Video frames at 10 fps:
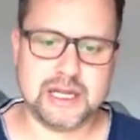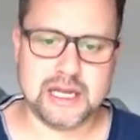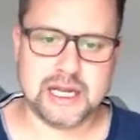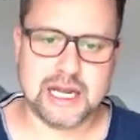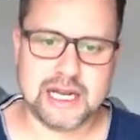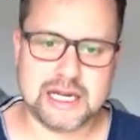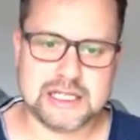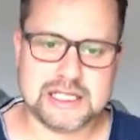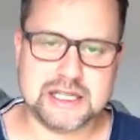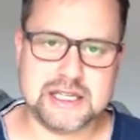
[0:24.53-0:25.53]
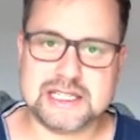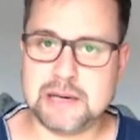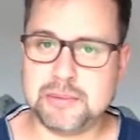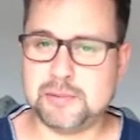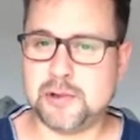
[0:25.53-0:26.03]
And the
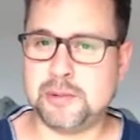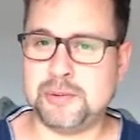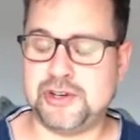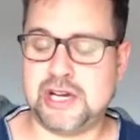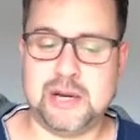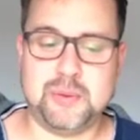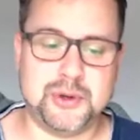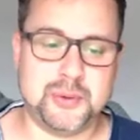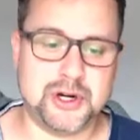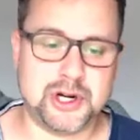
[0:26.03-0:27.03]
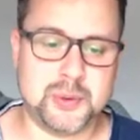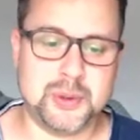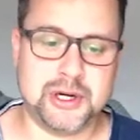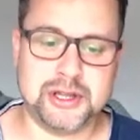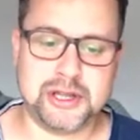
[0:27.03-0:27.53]
example problem that I want to work
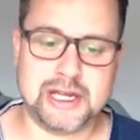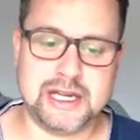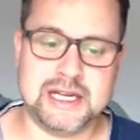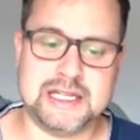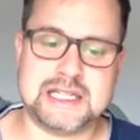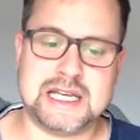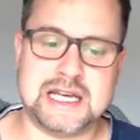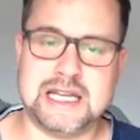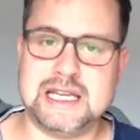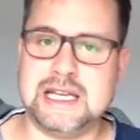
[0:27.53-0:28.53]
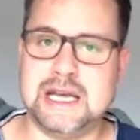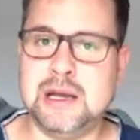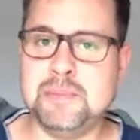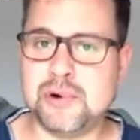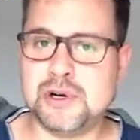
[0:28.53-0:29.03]
with is
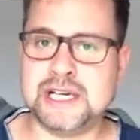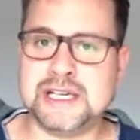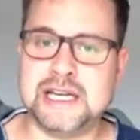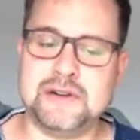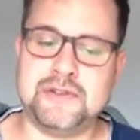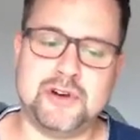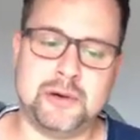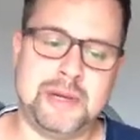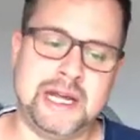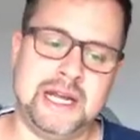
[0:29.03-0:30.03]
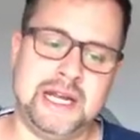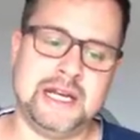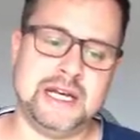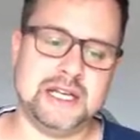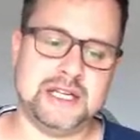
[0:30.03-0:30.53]
importing data from a
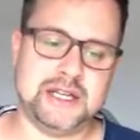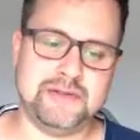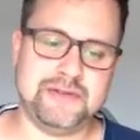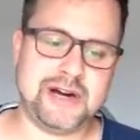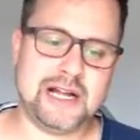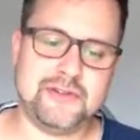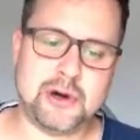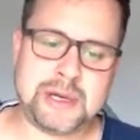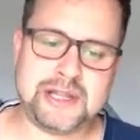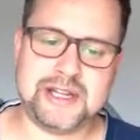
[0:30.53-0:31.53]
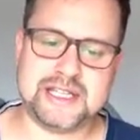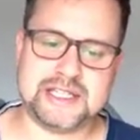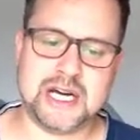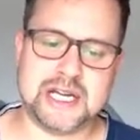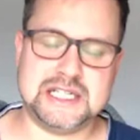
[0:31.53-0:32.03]
file format that is
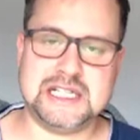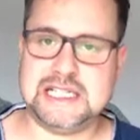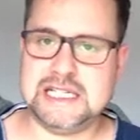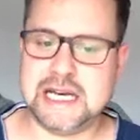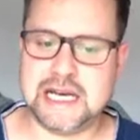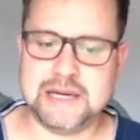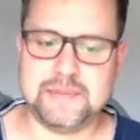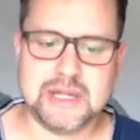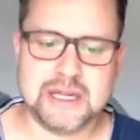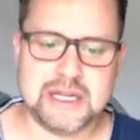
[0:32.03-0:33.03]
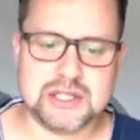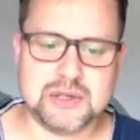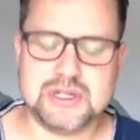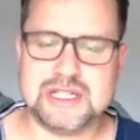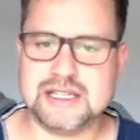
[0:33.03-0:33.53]
not DTA. So
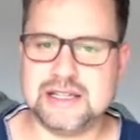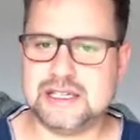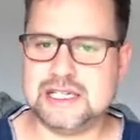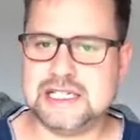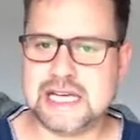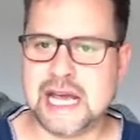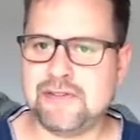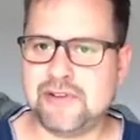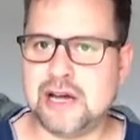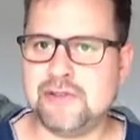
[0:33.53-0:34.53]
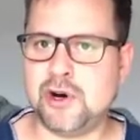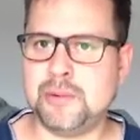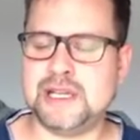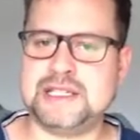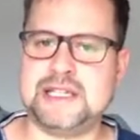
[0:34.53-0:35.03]
the DTA file format
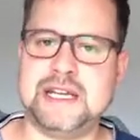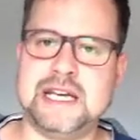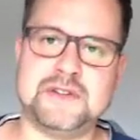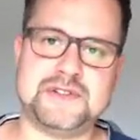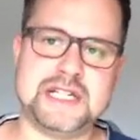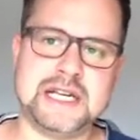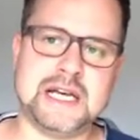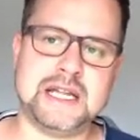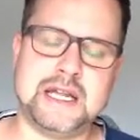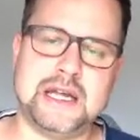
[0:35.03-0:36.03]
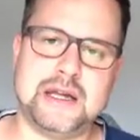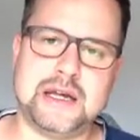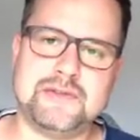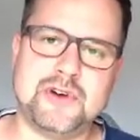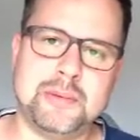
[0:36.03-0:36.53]
is the native Stata
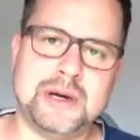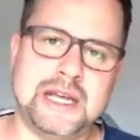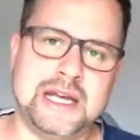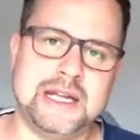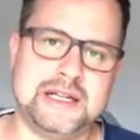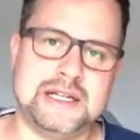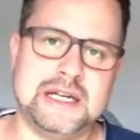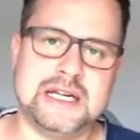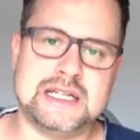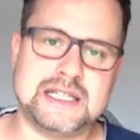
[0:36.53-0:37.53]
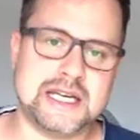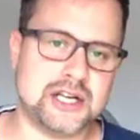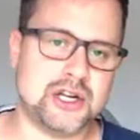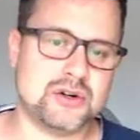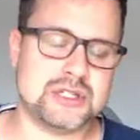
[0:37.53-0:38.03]
format, and Stata
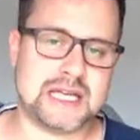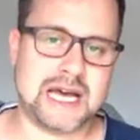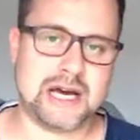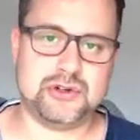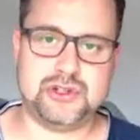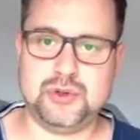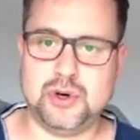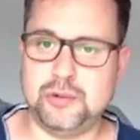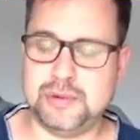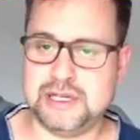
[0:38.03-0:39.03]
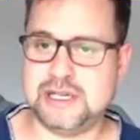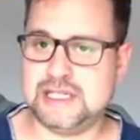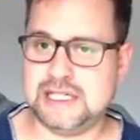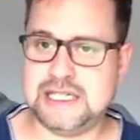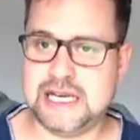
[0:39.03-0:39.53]
knows how to open
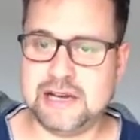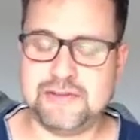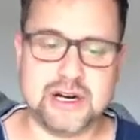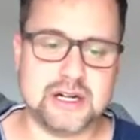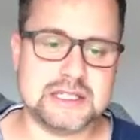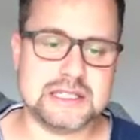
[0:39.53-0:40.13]
DTA files.